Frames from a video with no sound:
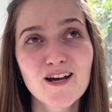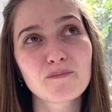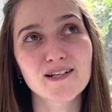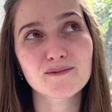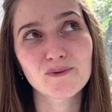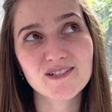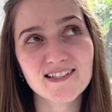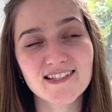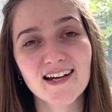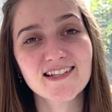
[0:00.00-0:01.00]
But it's more
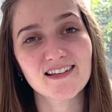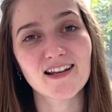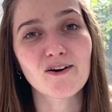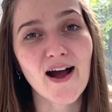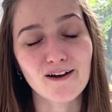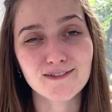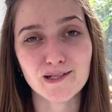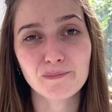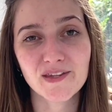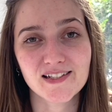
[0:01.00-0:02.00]
just the idea that I'll have
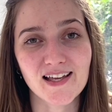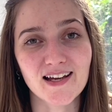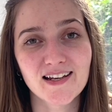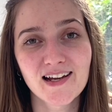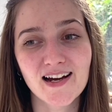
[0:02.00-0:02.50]
something that